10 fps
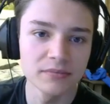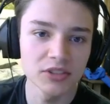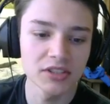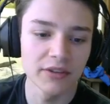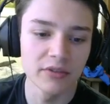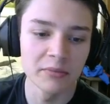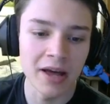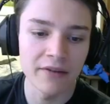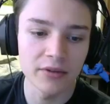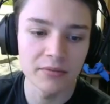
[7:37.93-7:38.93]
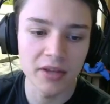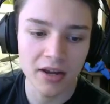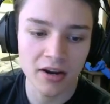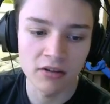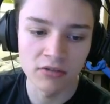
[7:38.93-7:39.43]
just because I feel bad for them. They
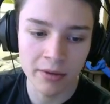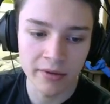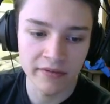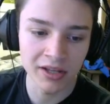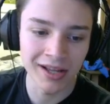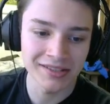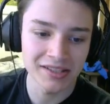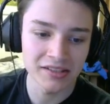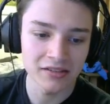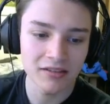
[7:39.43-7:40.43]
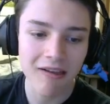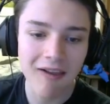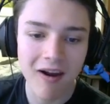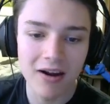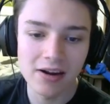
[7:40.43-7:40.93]
kind of got robbed of it last season.
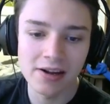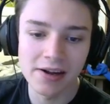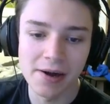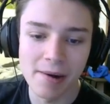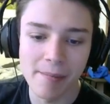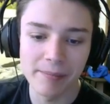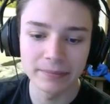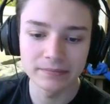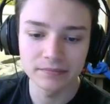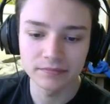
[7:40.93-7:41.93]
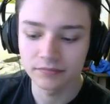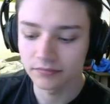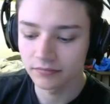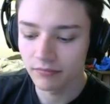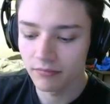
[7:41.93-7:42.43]

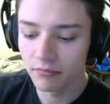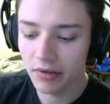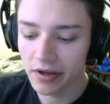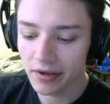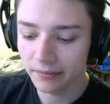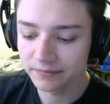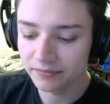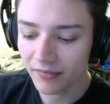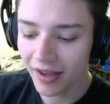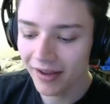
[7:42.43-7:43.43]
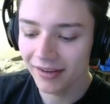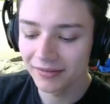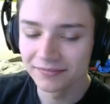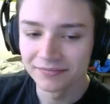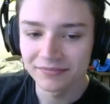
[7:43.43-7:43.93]
But
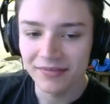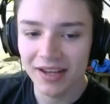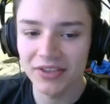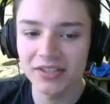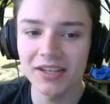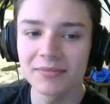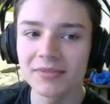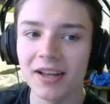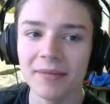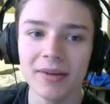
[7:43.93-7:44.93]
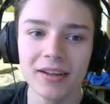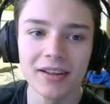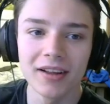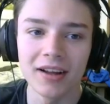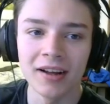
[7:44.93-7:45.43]
at the same time,
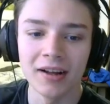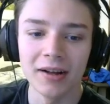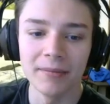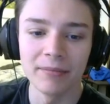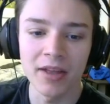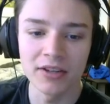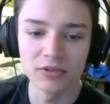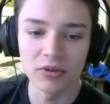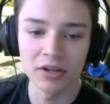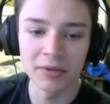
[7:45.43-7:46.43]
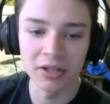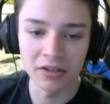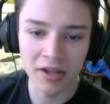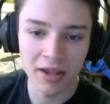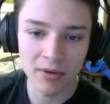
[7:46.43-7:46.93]
I just want it to be a
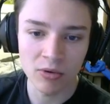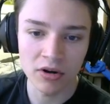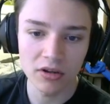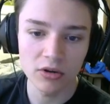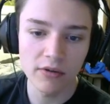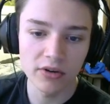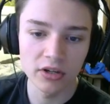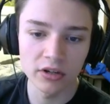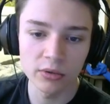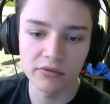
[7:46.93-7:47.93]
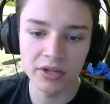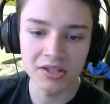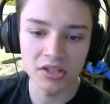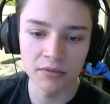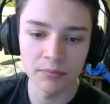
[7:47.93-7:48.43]
good game, and I want whoever
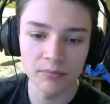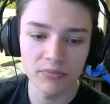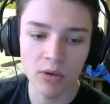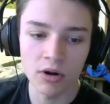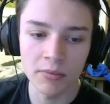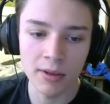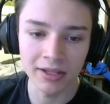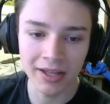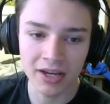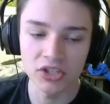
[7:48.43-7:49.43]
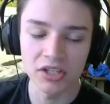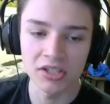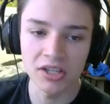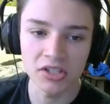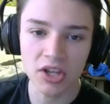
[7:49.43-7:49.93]
gets in, I want to be able to actually
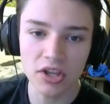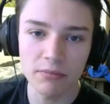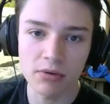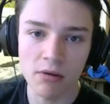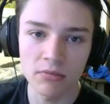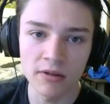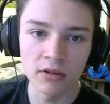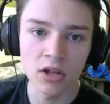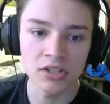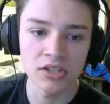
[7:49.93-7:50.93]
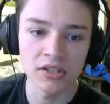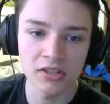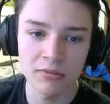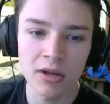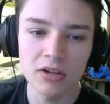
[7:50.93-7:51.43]
contest. I think probably Velocity is
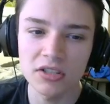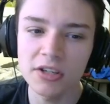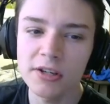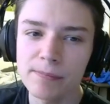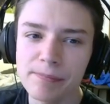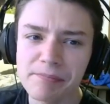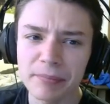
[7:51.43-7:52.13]
the better team,